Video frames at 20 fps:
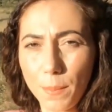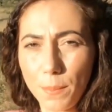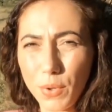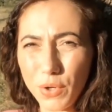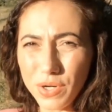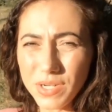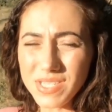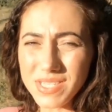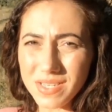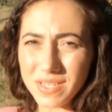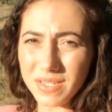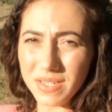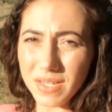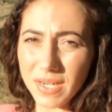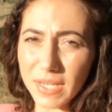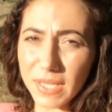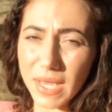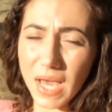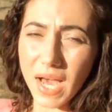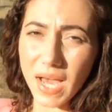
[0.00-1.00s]

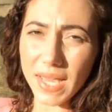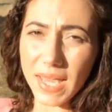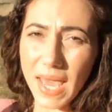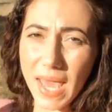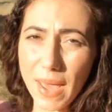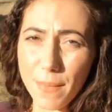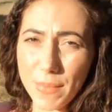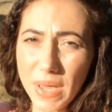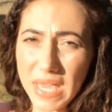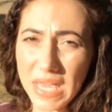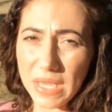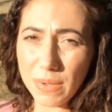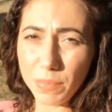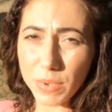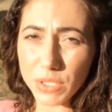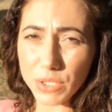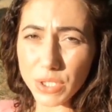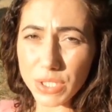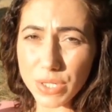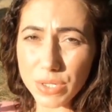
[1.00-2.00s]
Personally, I am
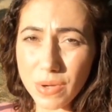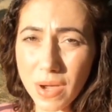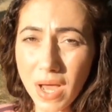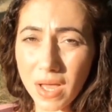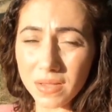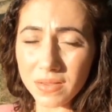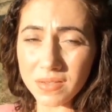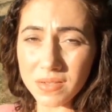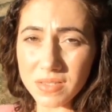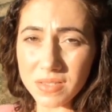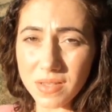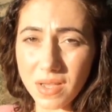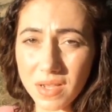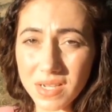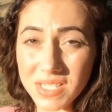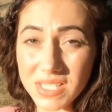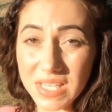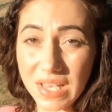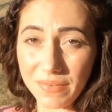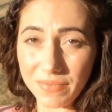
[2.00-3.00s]
able to
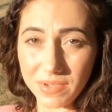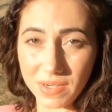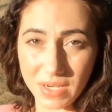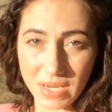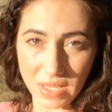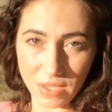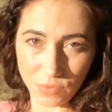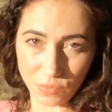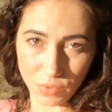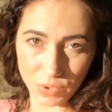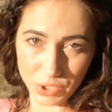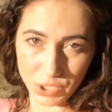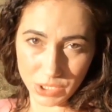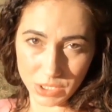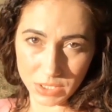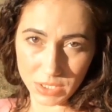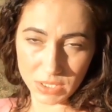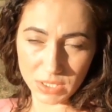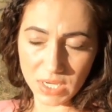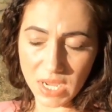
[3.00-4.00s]
understand 7
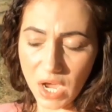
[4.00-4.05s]
languages.